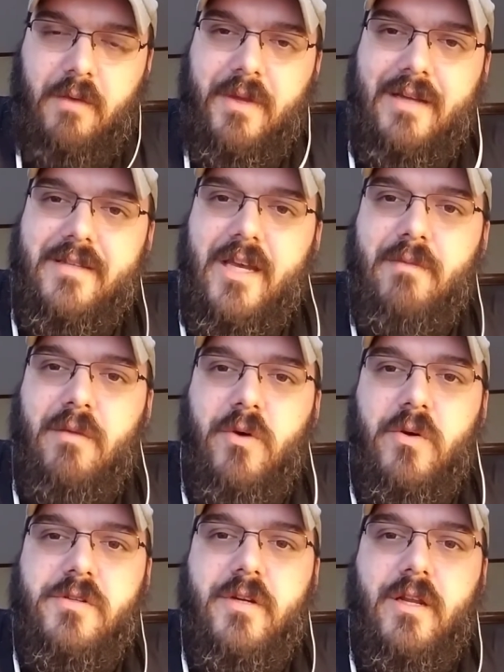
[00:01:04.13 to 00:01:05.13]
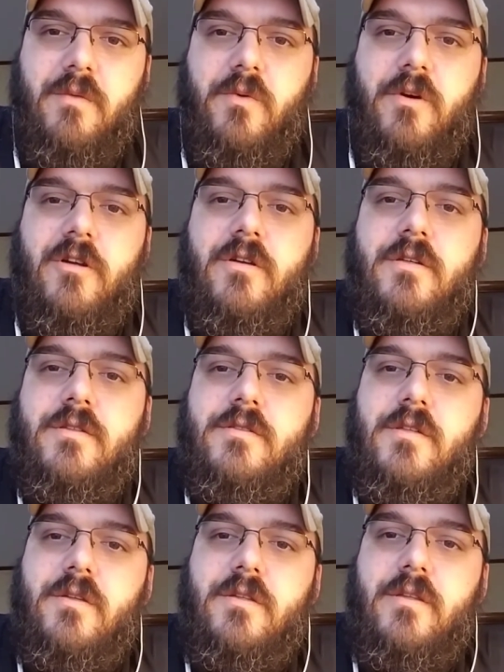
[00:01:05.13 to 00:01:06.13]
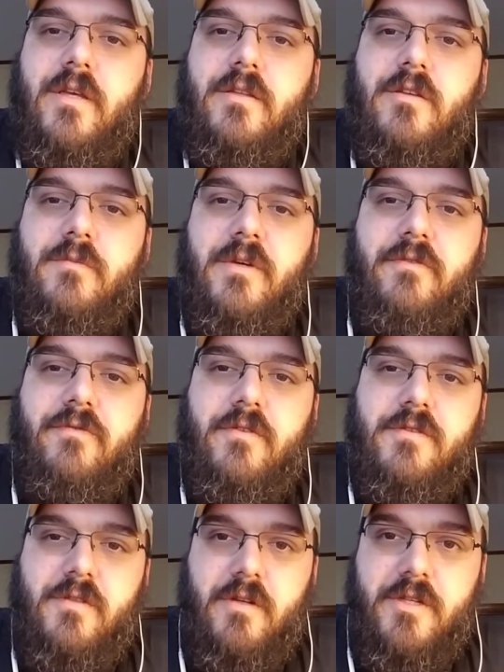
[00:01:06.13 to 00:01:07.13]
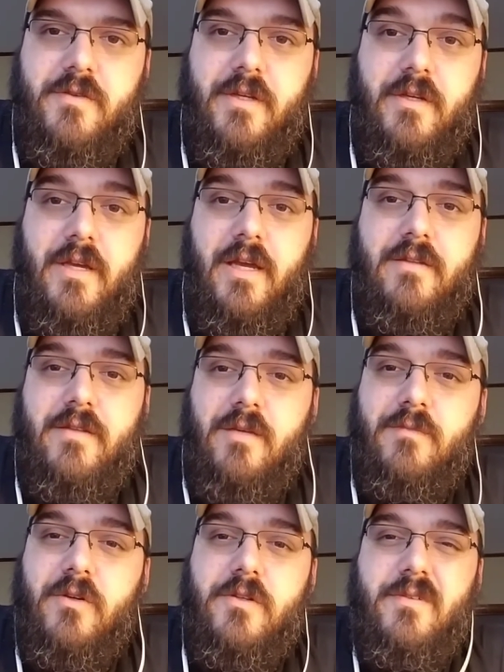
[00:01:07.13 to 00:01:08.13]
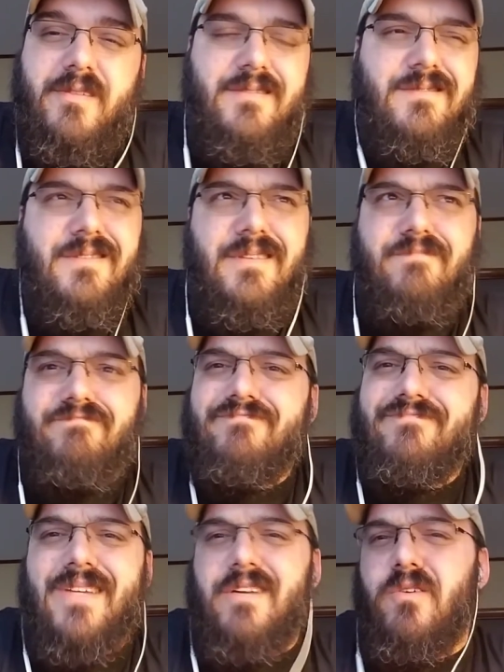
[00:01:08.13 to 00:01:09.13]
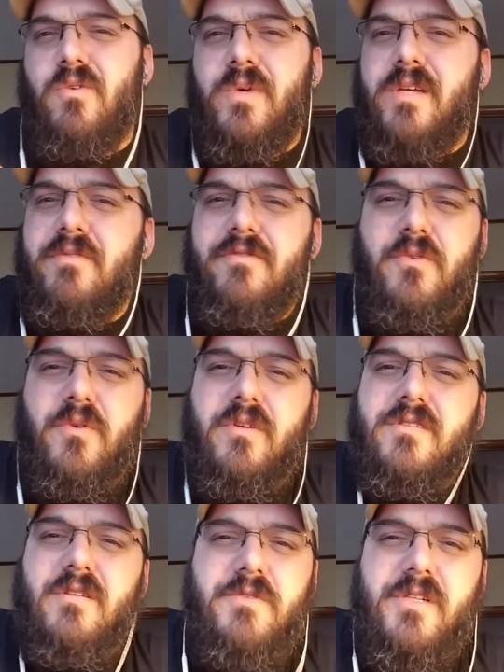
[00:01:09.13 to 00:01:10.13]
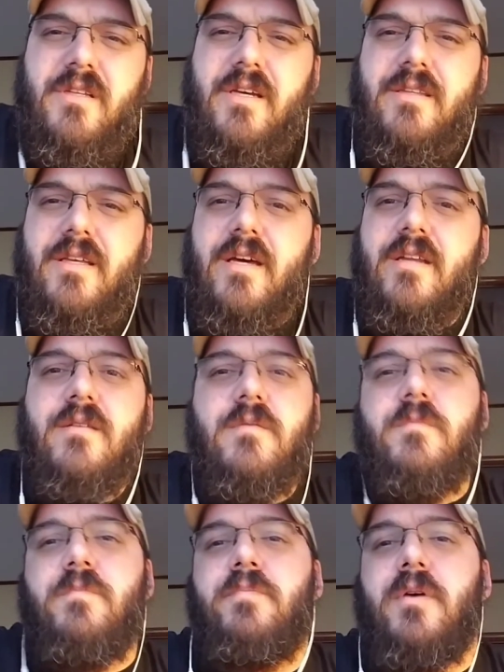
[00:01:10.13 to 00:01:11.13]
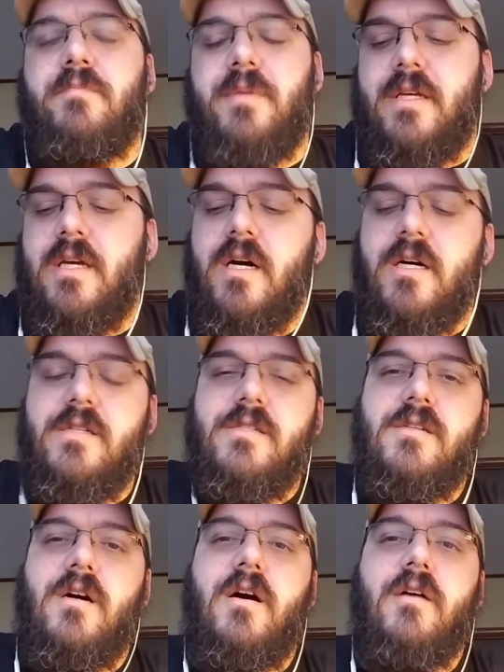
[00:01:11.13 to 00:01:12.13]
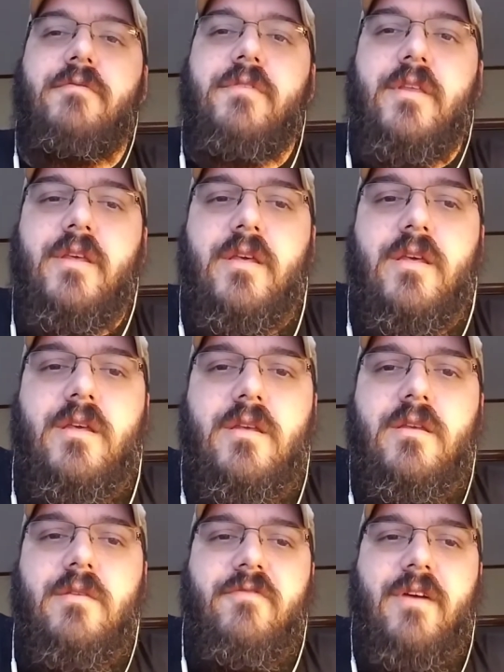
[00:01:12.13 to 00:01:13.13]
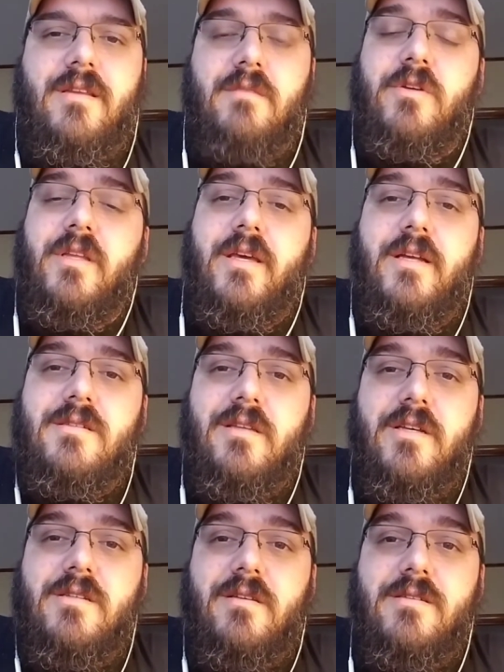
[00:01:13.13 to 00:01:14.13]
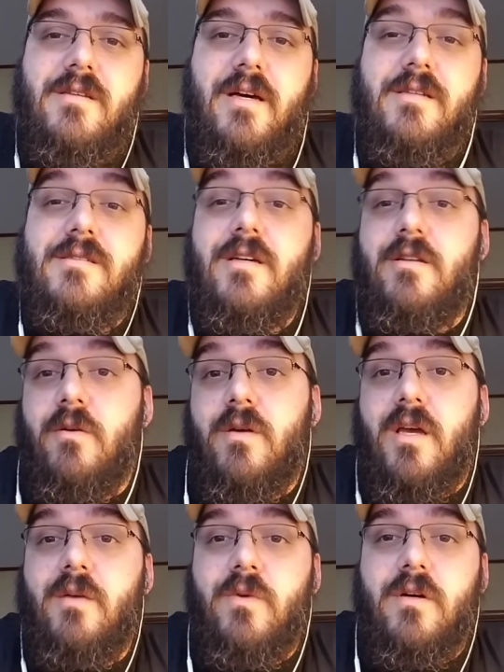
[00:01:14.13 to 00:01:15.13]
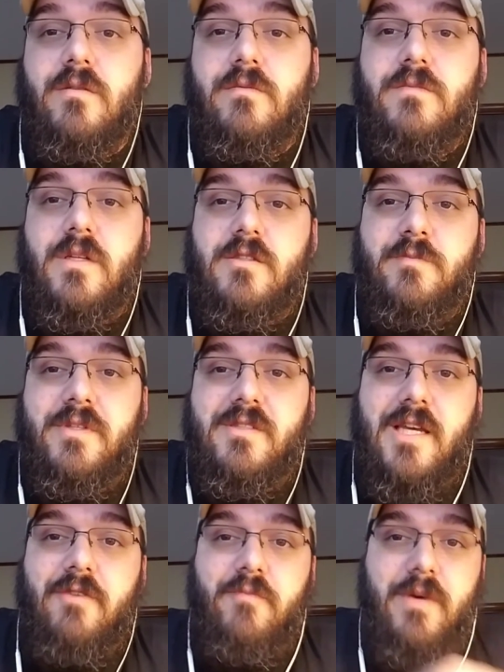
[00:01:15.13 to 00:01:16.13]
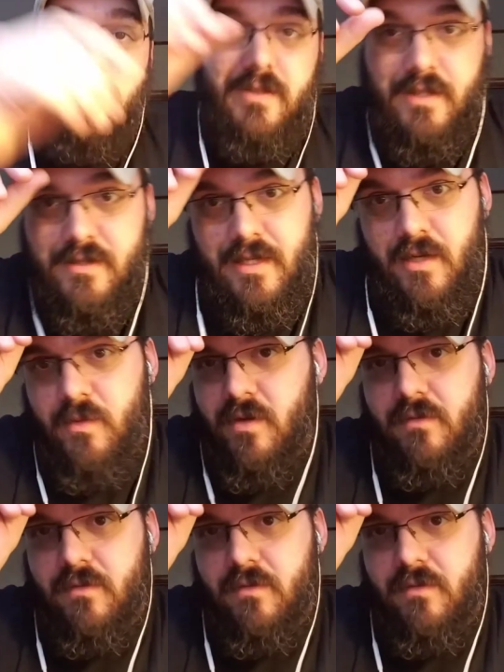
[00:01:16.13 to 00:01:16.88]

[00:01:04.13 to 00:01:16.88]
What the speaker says: not taking my Motrin anymore. So that they told me for surgery you can't take Motrin, I don't know, a week before or some shit like that. But because of the fact I'm on the cancellation list, I said, okay, well, let's be safe about this. I don't want to